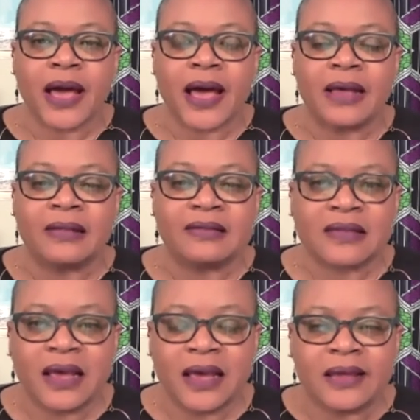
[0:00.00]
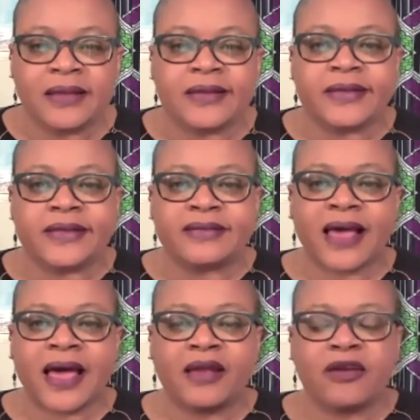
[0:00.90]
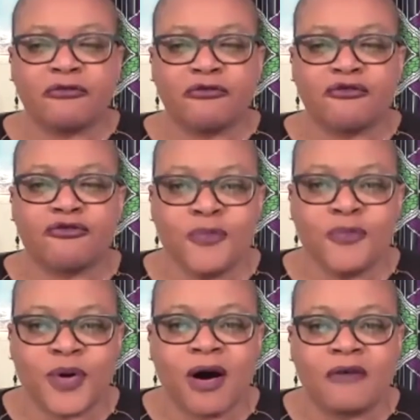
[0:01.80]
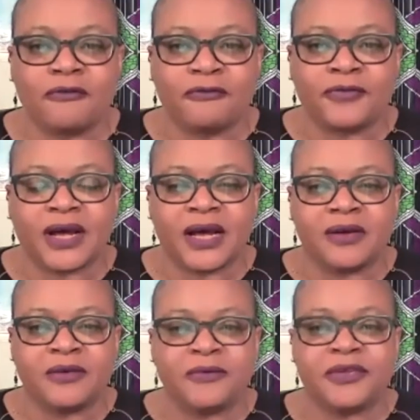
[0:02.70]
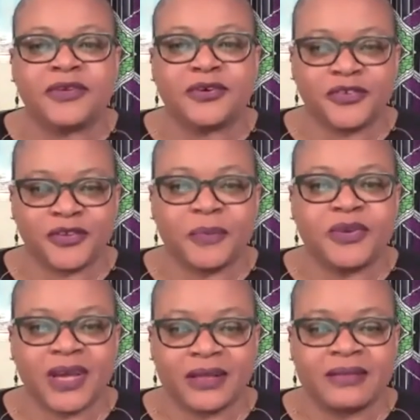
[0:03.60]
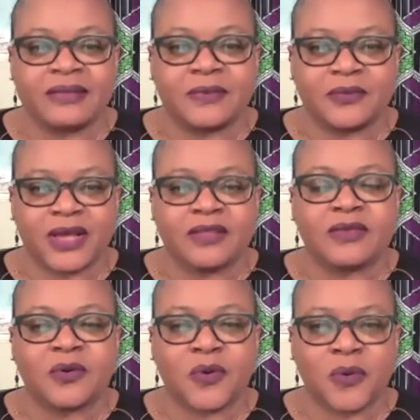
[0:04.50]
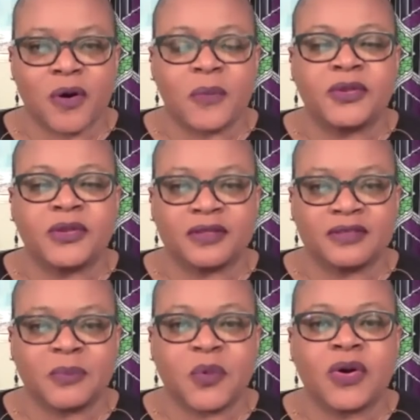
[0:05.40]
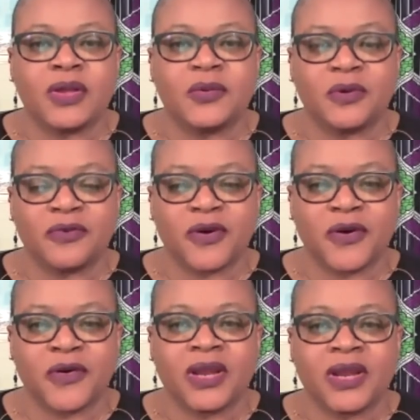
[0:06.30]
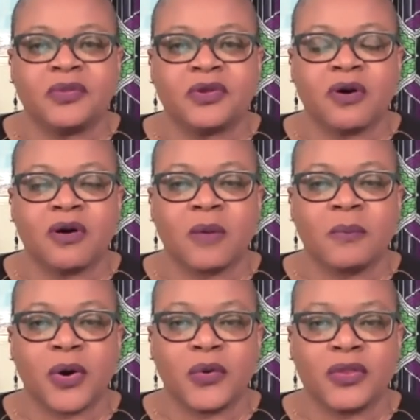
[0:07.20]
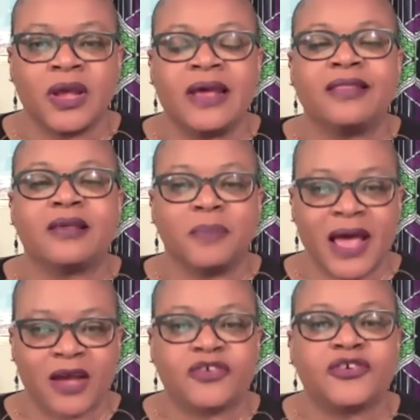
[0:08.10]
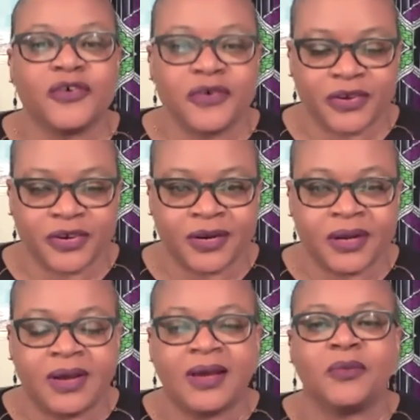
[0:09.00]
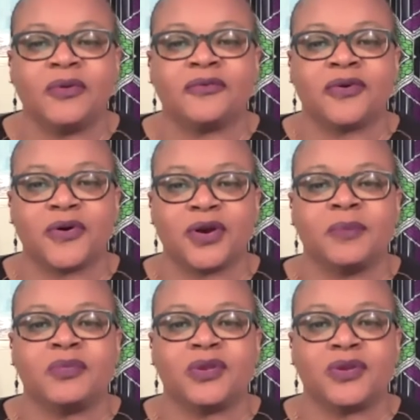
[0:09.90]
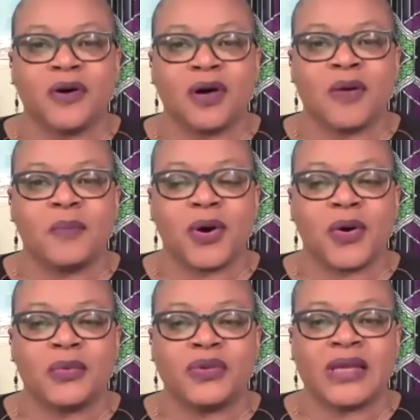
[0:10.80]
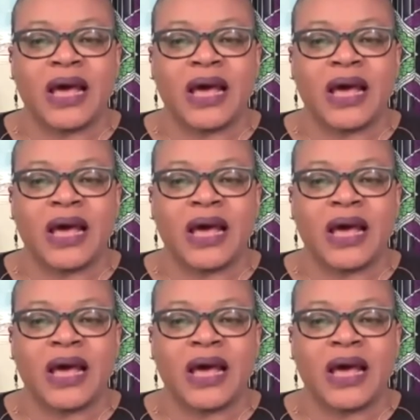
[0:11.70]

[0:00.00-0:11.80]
as this kind of group of research subjects, right? So up to this point, we've heard him talk about the Black church. We've heard him talk about